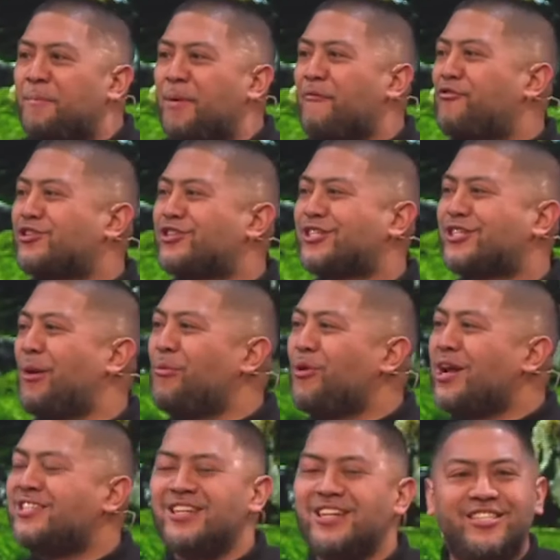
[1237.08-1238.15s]
but for some
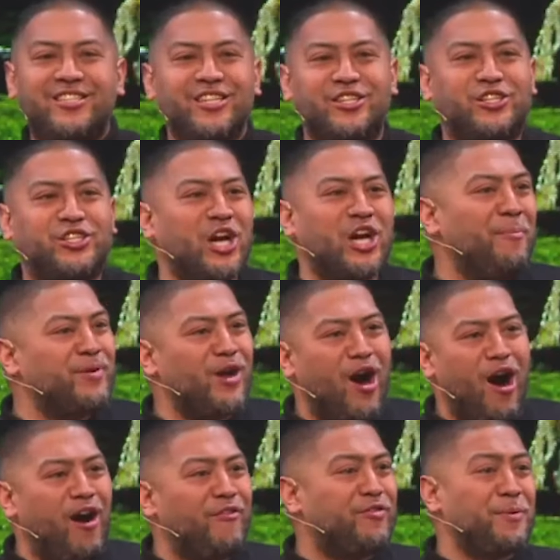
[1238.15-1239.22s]
reason, it just jumped
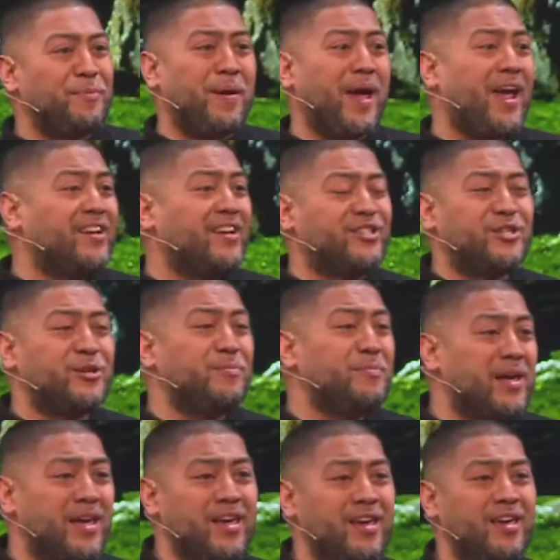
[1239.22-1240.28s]
off the page to
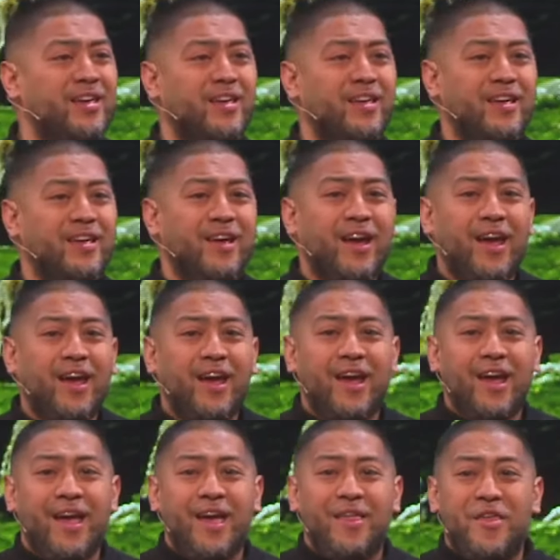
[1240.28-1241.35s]
me
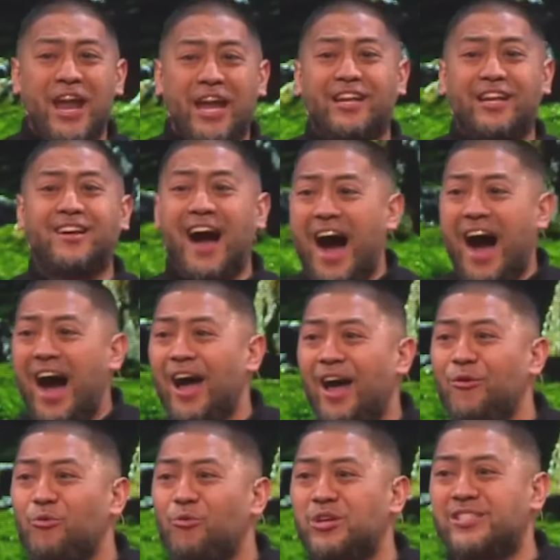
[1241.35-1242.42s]
that
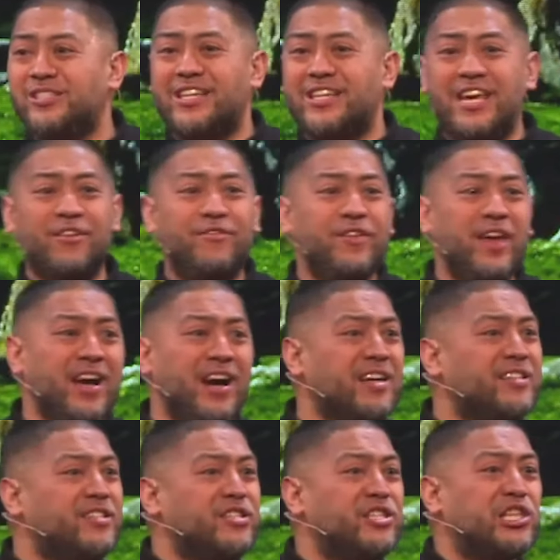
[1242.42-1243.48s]
God was giving
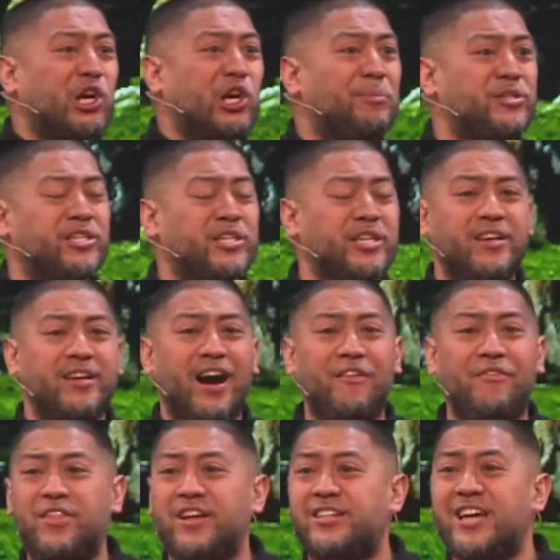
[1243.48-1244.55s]
a description
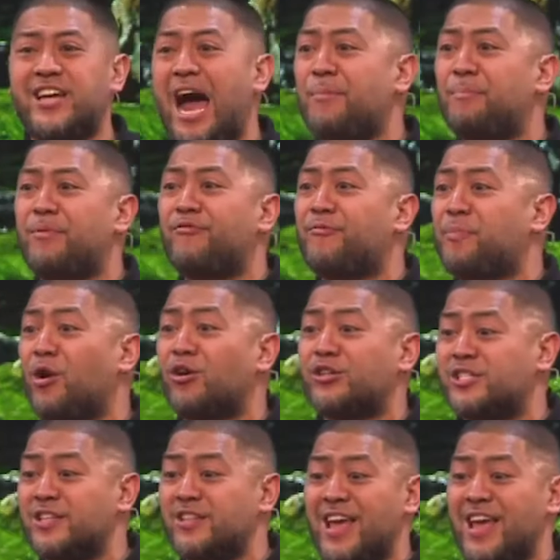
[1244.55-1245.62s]
of the type of
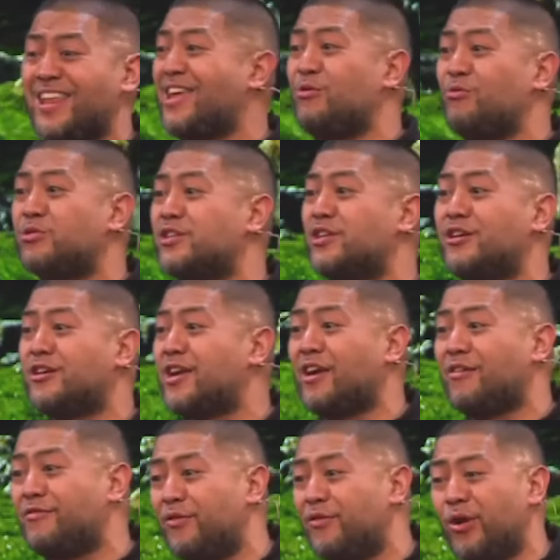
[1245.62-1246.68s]
person that he was
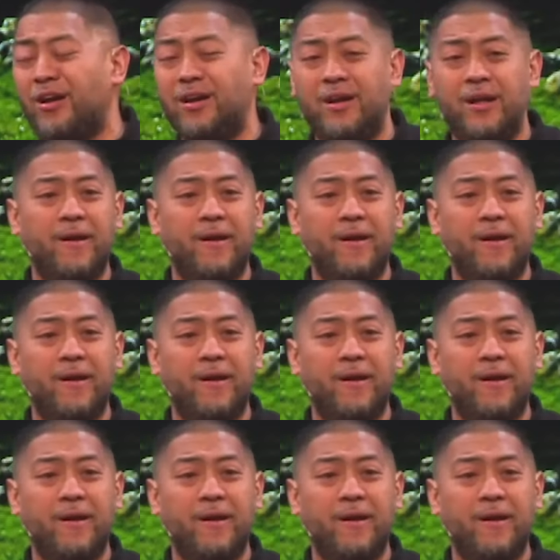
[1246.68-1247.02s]
looking for.